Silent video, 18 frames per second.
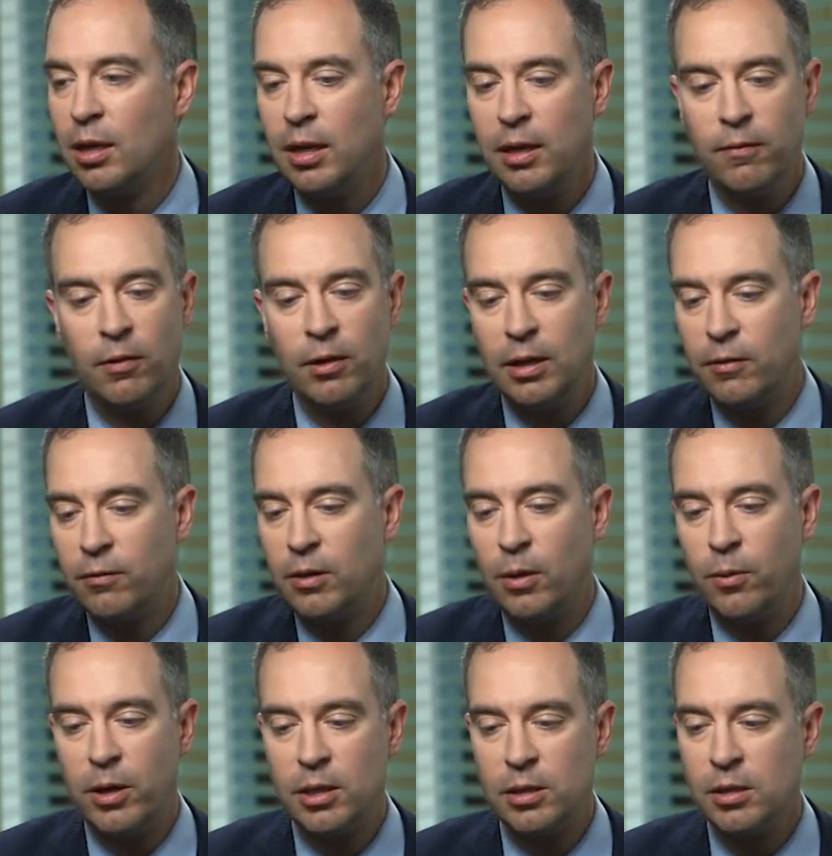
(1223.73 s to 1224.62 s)
even if
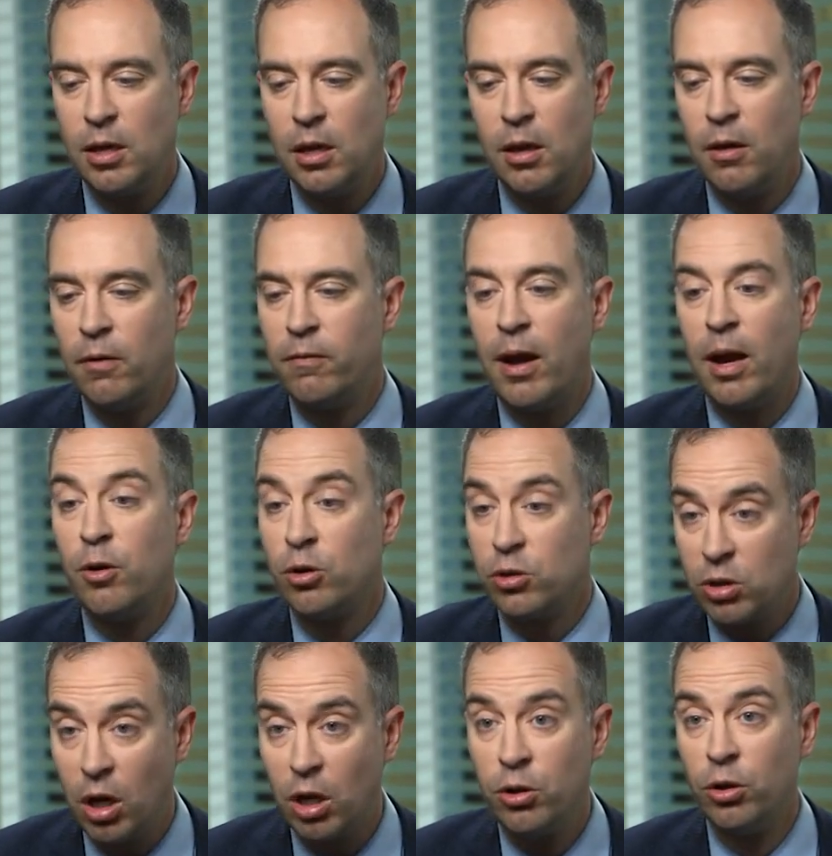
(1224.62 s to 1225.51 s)
there is
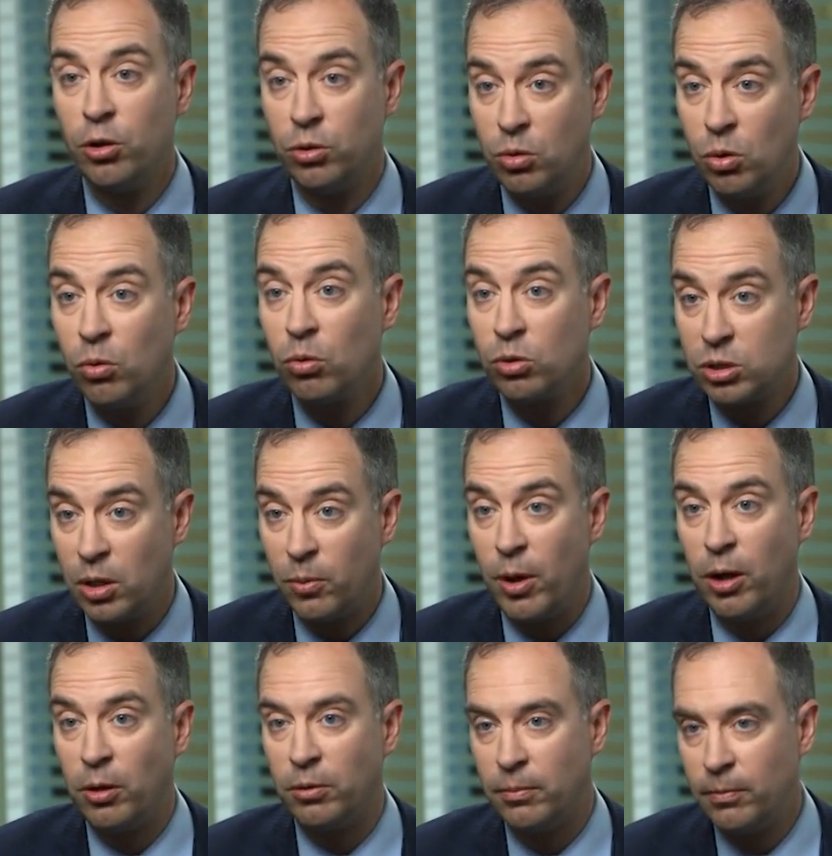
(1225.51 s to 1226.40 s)
various other tools
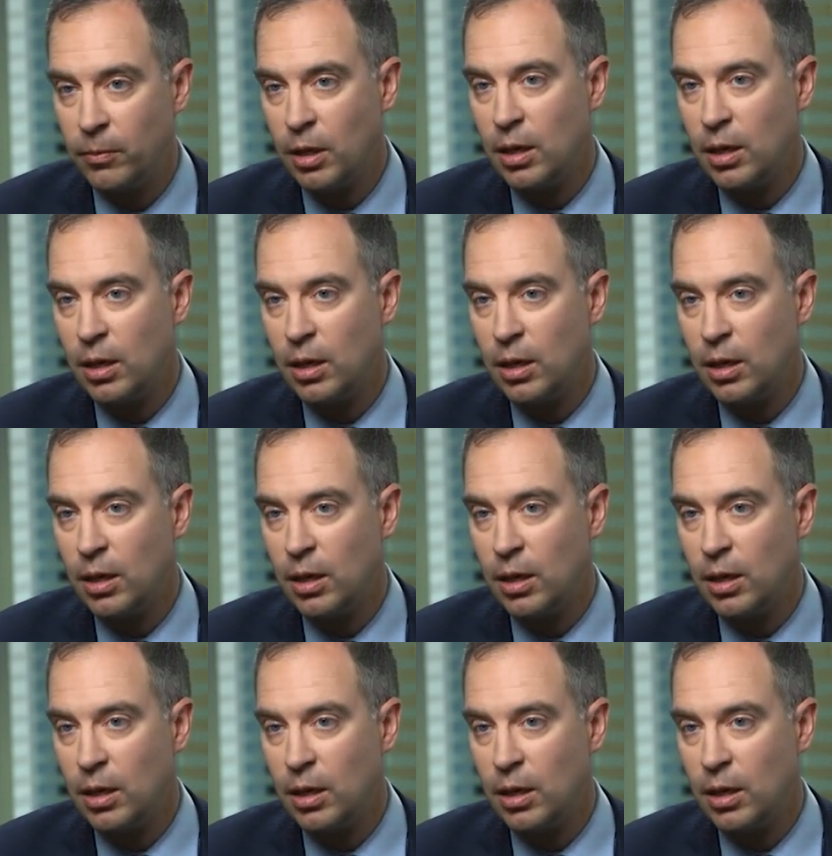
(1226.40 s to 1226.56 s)
around.